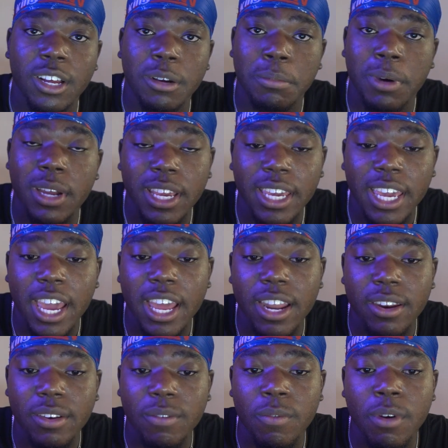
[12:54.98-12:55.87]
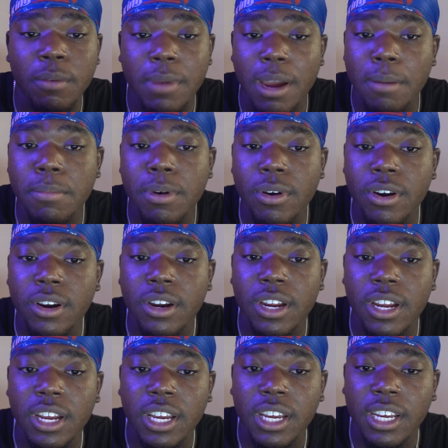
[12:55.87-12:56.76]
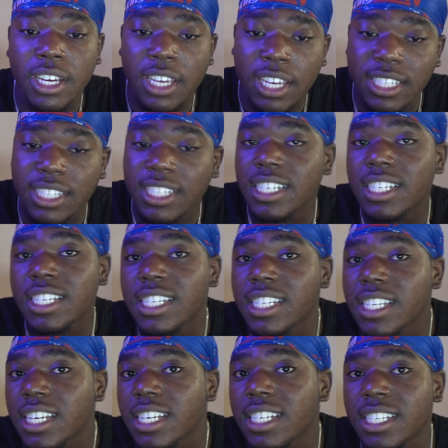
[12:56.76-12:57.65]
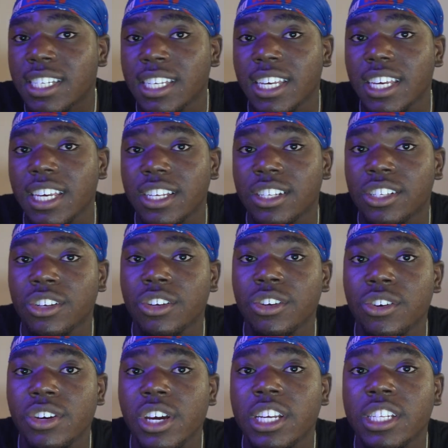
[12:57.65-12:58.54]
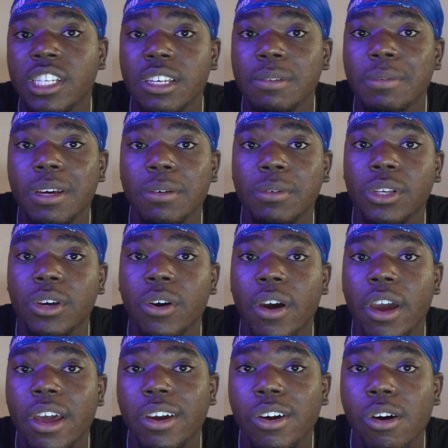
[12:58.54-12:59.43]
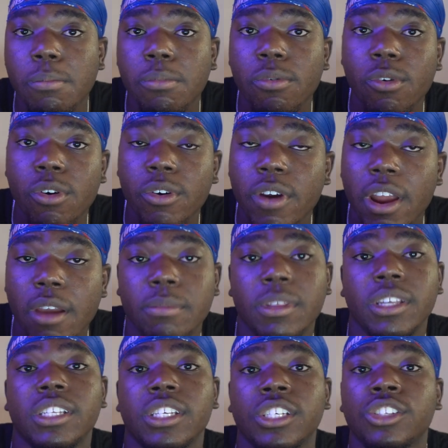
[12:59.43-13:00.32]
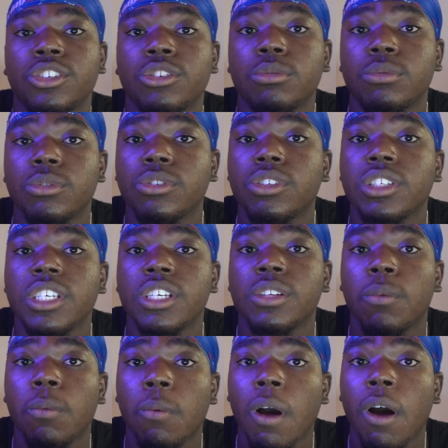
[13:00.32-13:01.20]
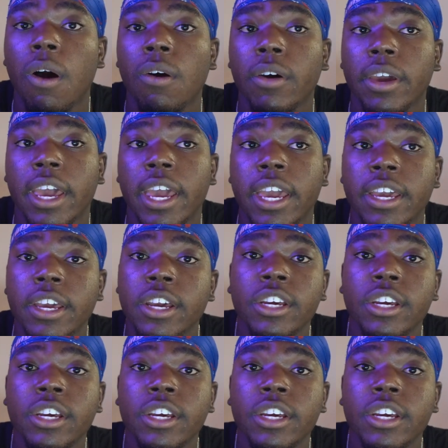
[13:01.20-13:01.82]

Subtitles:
But again, remember, consistency is key. So you guys need to be able to go ahead and go program this into your routine well, okay?